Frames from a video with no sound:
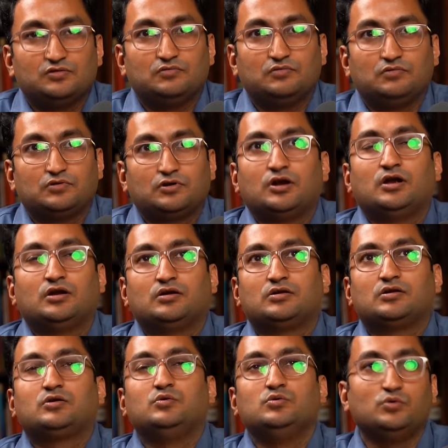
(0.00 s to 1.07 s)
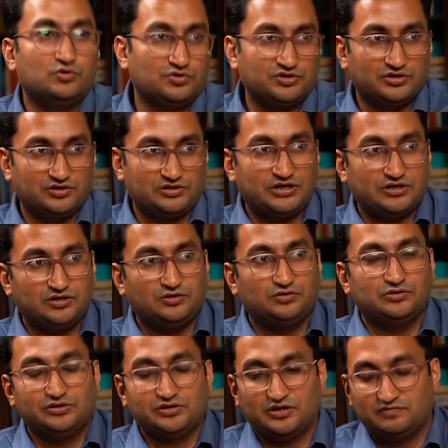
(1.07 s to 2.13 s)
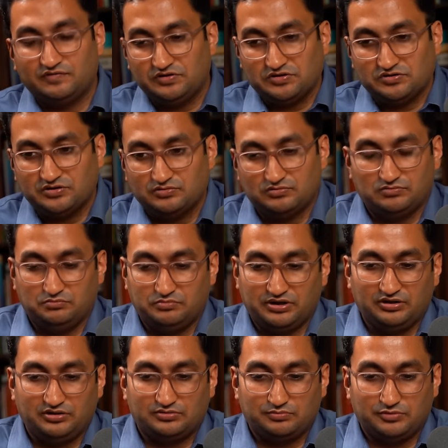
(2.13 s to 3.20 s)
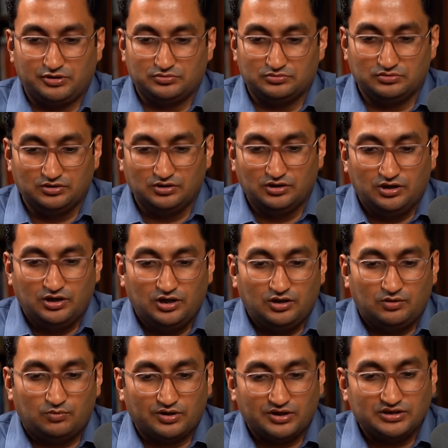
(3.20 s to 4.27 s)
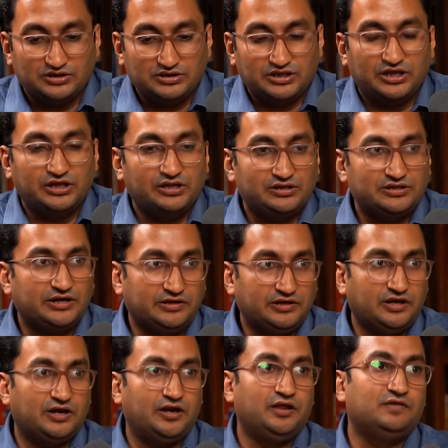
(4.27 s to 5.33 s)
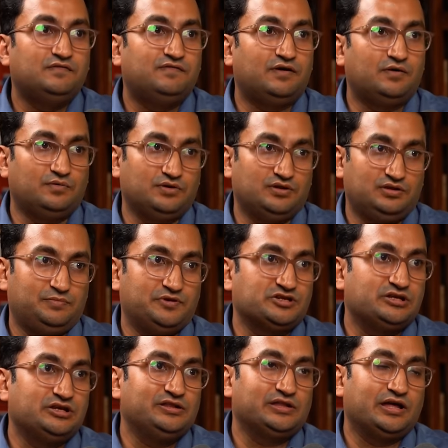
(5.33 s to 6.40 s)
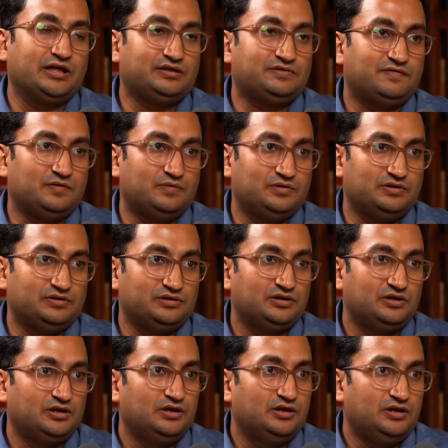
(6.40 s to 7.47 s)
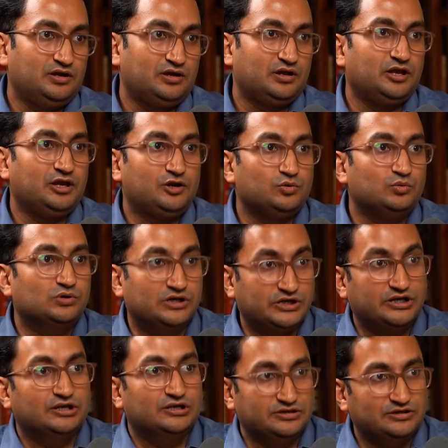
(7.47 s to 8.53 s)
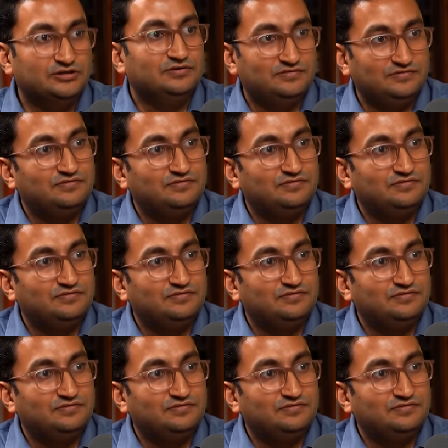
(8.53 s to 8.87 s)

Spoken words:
So two questions that, you know, this conversation brings me to. What are the things that Indian founders, especially SaaS founders, need to unlearn